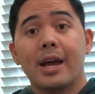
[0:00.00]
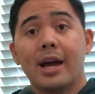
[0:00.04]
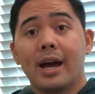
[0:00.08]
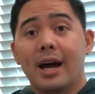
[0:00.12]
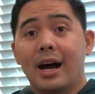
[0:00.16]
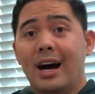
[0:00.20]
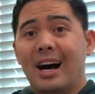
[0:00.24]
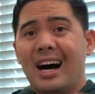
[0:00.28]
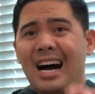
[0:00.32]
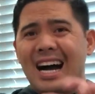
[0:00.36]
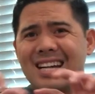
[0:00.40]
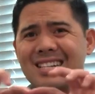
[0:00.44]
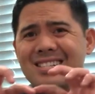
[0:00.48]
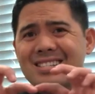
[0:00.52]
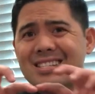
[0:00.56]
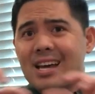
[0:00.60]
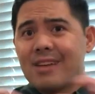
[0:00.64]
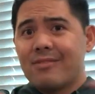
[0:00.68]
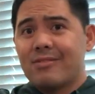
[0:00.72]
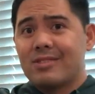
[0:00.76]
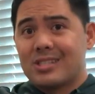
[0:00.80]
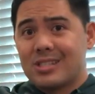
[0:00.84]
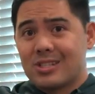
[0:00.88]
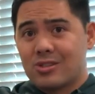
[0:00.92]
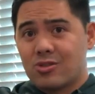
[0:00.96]
I just have
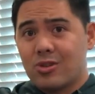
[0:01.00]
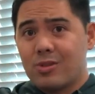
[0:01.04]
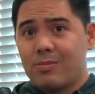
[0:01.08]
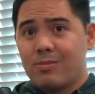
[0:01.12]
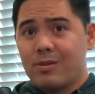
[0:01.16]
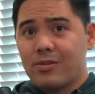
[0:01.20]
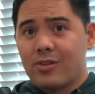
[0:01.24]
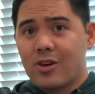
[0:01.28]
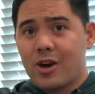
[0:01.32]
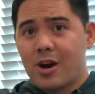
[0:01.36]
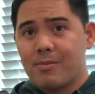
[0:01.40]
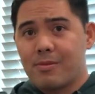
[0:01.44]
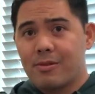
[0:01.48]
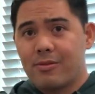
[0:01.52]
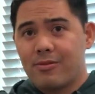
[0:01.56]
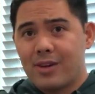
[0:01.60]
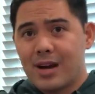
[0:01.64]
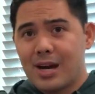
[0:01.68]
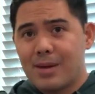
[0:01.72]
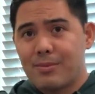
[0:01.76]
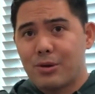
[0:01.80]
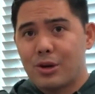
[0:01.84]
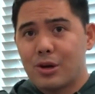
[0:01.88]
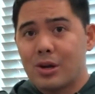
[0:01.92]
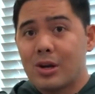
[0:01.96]
a strip of carbon
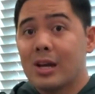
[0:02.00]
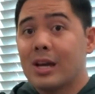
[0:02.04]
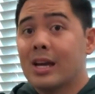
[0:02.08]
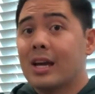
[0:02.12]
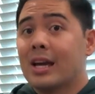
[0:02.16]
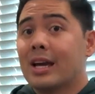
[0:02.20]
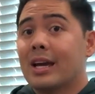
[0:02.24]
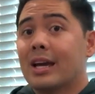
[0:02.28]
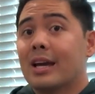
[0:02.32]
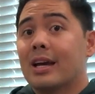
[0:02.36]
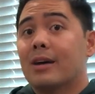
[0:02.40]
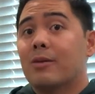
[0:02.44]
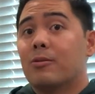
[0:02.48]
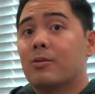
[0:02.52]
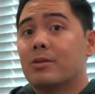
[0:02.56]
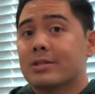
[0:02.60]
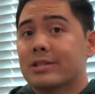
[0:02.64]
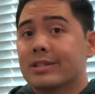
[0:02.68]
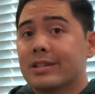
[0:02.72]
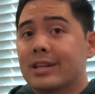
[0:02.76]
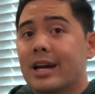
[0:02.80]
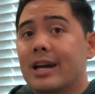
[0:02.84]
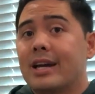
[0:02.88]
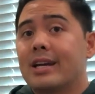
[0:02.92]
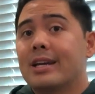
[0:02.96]
fiber. Once
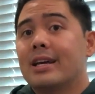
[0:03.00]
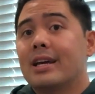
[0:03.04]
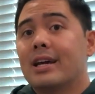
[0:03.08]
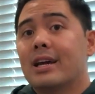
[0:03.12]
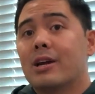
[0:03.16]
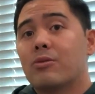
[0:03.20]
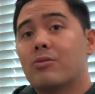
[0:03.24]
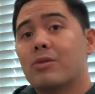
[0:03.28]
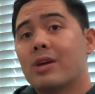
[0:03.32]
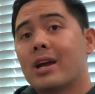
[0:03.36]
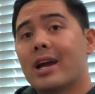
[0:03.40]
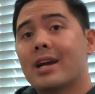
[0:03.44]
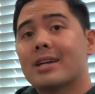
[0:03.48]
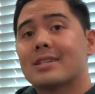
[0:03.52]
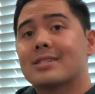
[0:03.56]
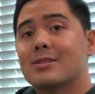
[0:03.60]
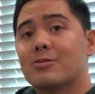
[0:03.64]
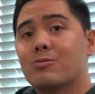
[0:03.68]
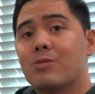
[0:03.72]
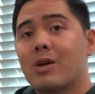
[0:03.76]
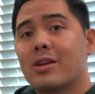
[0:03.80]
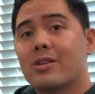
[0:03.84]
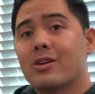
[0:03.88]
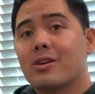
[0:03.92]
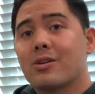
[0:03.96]
again, it reacts to
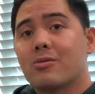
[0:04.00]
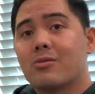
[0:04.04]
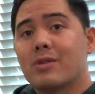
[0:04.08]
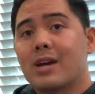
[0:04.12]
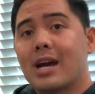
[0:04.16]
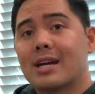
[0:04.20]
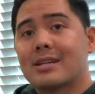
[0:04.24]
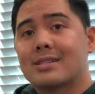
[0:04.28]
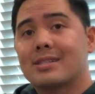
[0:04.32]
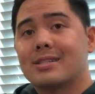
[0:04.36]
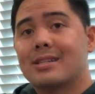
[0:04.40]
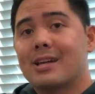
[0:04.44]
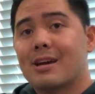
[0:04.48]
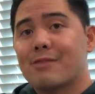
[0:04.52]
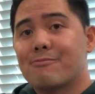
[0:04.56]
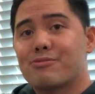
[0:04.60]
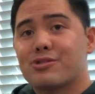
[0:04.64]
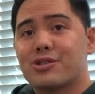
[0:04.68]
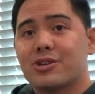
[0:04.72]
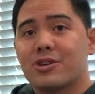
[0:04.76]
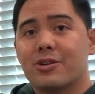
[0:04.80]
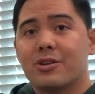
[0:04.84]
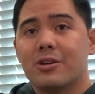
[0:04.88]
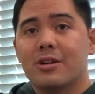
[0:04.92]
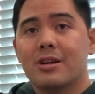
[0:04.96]
weather, reacts to
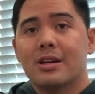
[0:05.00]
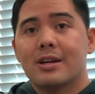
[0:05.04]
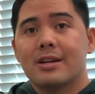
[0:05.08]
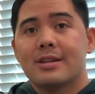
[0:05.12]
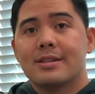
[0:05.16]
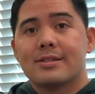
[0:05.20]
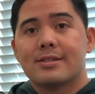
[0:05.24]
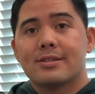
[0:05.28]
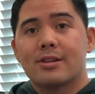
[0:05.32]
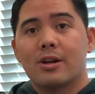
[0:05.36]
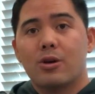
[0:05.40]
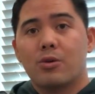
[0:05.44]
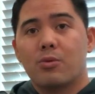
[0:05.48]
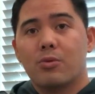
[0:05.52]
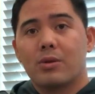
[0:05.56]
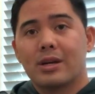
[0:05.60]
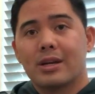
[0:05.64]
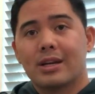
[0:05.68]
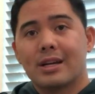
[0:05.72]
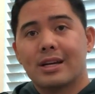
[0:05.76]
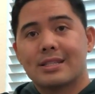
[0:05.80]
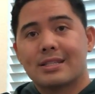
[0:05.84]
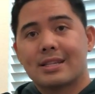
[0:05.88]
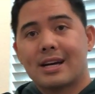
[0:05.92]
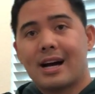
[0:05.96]
temperature. So when it
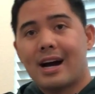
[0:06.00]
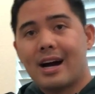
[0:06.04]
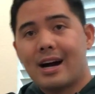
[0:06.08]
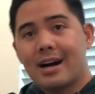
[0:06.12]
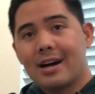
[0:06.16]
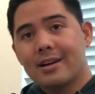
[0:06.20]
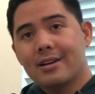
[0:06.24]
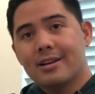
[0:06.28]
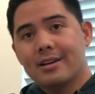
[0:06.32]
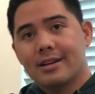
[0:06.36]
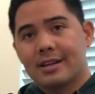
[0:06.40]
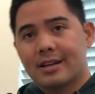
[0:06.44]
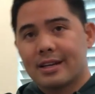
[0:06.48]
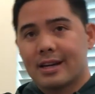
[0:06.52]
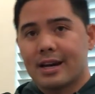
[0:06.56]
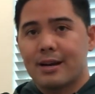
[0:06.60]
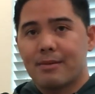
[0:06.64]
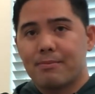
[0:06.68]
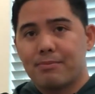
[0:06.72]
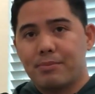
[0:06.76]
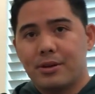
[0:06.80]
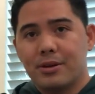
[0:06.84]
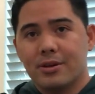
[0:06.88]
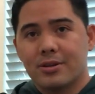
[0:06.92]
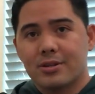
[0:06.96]
gets hot, it kind of
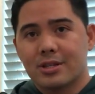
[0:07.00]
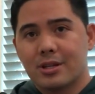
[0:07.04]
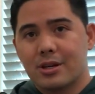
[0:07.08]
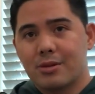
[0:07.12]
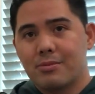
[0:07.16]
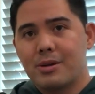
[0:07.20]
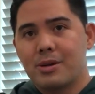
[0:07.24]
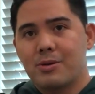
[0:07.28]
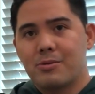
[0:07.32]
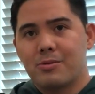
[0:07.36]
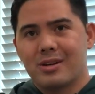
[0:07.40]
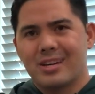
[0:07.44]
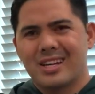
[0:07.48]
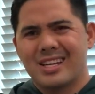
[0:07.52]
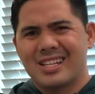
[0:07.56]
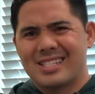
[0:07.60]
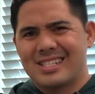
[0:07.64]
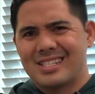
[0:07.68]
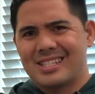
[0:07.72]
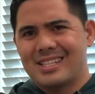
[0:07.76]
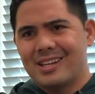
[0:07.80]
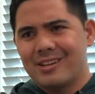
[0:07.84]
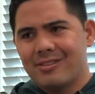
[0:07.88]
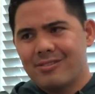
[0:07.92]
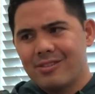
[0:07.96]
peels a little bit. When it gets
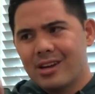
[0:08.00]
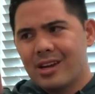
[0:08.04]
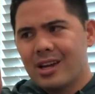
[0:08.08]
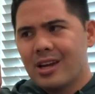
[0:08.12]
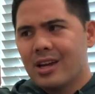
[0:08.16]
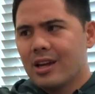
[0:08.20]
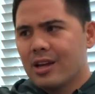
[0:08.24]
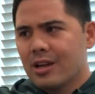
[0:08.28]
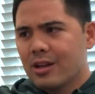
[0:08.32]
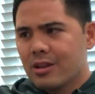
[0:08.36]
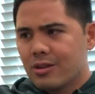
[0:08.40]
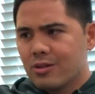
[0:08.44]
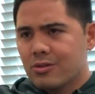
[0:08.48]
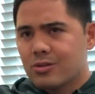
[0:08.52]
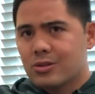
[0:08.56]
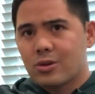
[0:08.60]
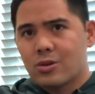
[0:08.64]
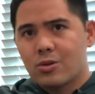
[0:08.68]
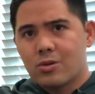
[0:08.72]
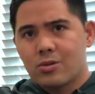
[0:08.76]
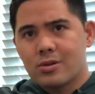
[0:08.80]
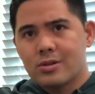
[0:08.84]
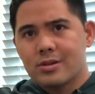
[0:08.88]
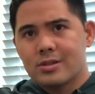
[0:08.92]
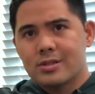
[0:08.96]
stiff, those
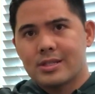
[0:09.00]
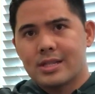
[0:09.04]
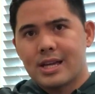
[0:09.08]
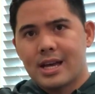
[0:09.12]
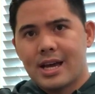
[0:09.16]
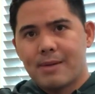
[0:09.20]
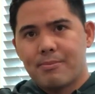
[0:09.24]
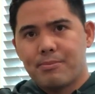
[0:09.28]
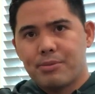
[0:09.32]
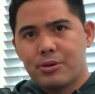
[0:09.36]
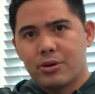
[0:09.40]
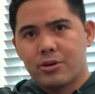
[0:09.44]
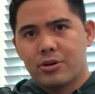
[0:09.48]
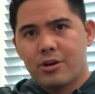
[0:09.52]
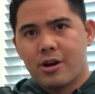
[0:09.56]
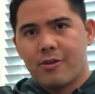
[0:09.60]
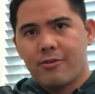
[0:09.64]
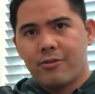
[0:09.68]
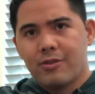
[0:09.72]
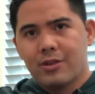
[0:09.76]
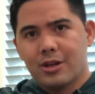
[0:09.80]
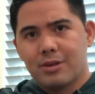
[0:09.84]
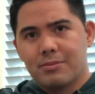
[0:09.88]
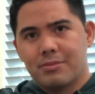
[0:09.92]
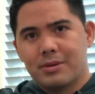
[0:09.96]
corners that peeled off a
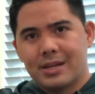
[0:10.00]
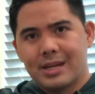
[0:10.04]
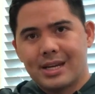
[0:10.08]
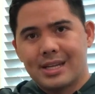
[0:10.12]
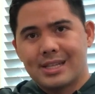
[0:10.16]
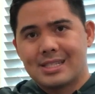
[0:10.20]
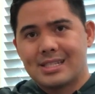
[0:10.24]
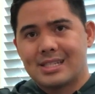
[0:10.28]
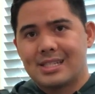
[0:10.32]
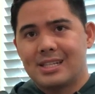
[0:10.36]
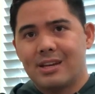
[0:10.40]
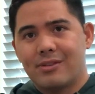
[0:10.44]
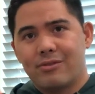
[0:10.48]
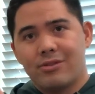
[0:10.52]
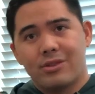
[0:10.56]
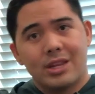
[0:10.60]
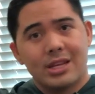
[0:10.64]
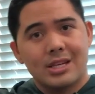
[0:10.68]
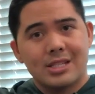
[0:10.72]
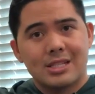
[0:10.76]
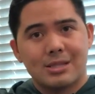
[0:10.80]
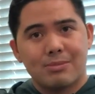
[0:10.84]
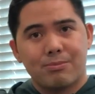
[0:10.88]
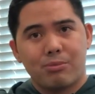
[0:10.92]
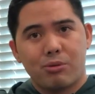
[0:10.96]
little bit get stiff and they
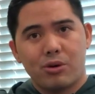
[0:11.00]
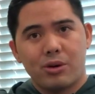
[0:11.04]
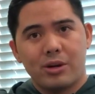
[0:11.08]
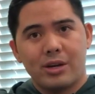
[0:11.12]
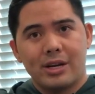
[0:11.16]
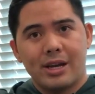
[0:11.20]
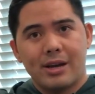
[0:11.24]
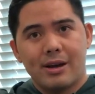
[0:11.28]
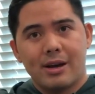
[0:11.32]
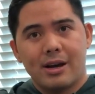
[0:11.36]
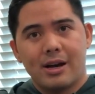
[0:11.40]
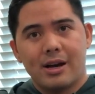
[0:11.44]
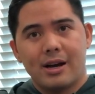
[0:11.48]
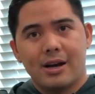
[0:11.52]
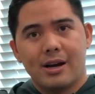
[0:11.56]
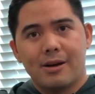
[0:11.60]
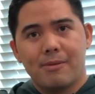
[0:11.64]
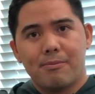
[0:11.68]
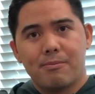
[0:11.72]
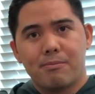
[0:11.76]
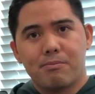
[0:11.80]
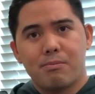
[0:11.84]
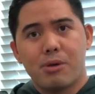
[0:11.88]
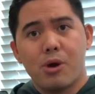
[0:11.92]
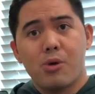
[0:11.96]
just
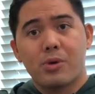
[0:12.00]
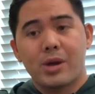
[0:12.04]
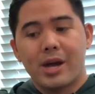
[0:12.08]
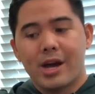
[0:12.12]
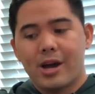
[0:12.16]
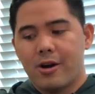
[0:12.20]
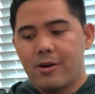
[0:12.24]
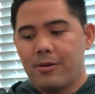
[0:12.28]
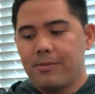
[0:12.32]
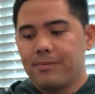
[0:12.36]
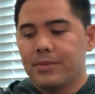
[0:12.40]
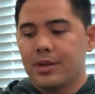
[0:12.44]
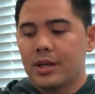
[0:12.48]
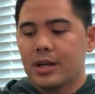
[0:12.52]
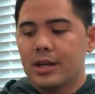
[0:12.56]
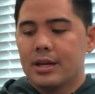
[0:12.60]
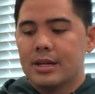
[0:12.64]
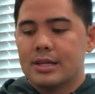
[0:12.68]
poke out.